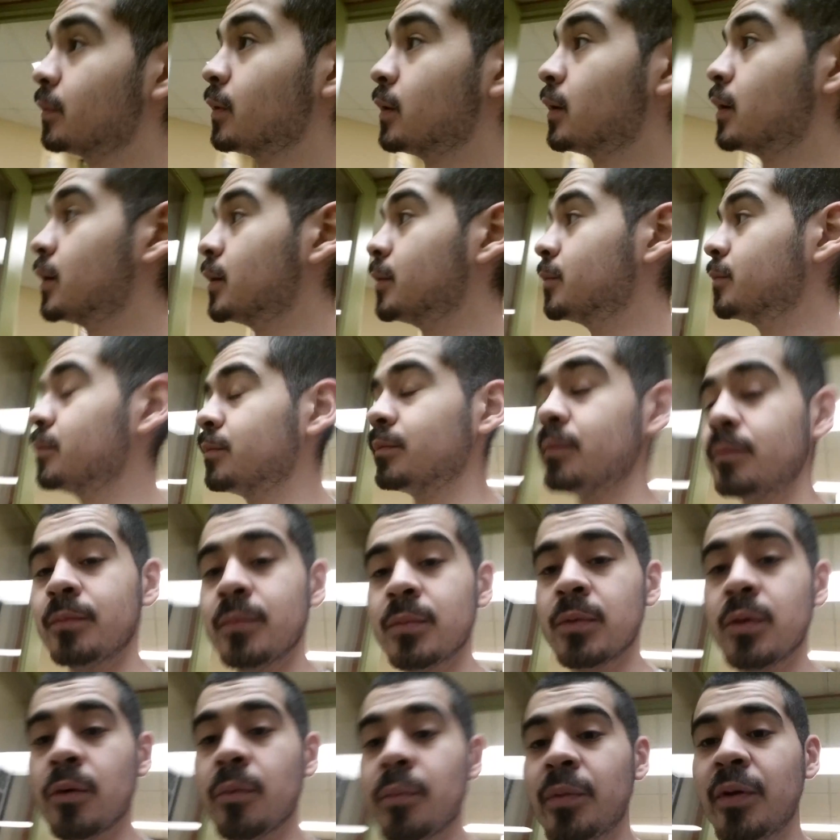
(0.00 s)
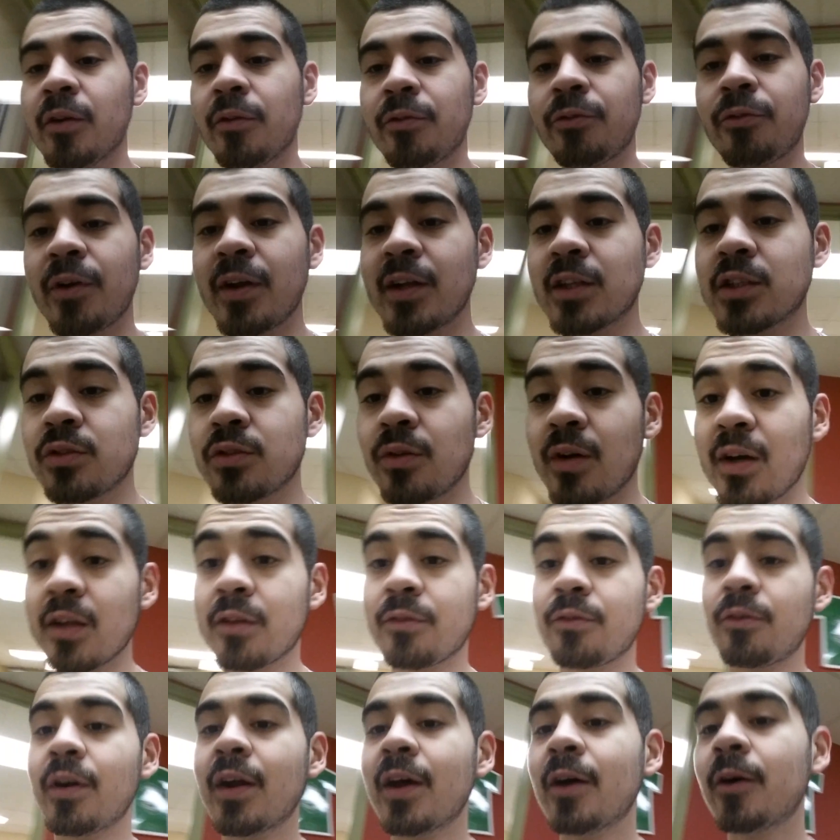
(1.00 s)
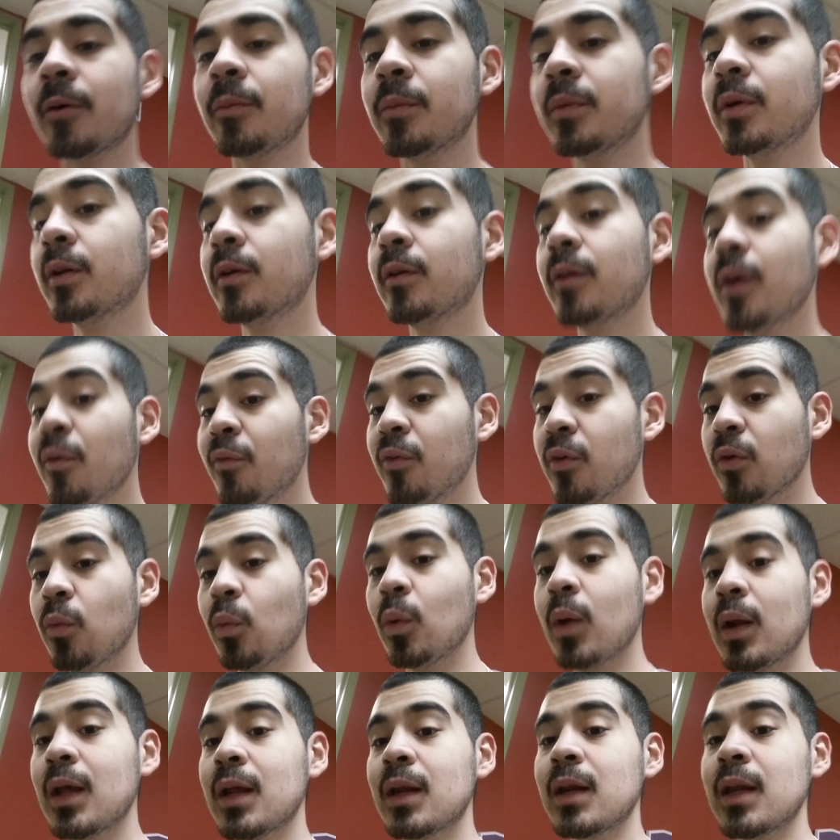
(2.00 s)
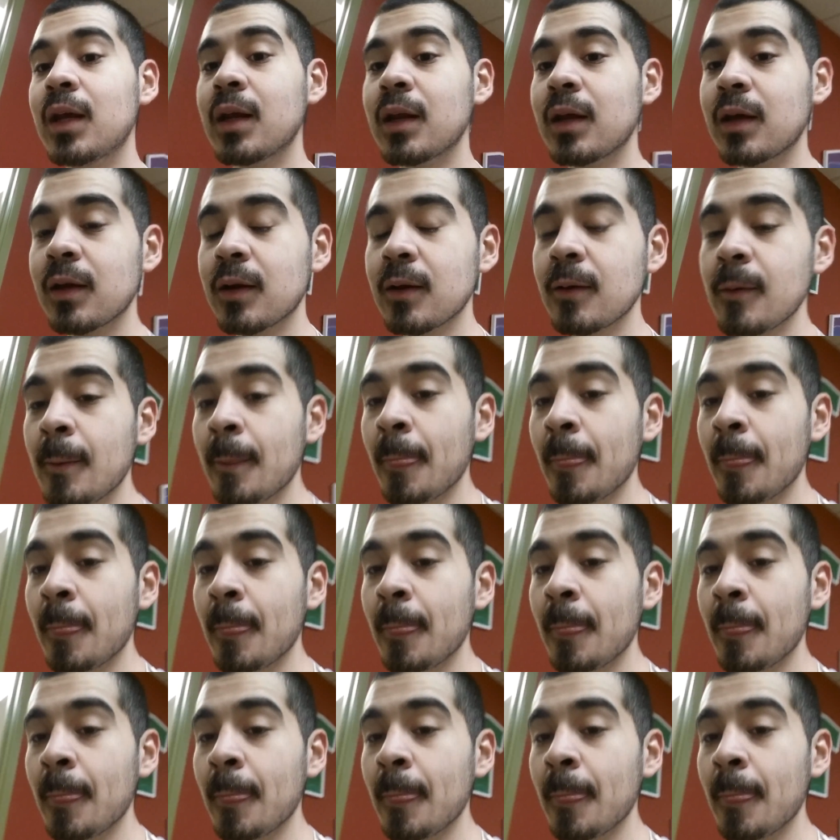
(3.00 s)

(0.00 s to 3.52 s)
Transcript: Um, don't be afraid to ask for help, you know, if you really need it,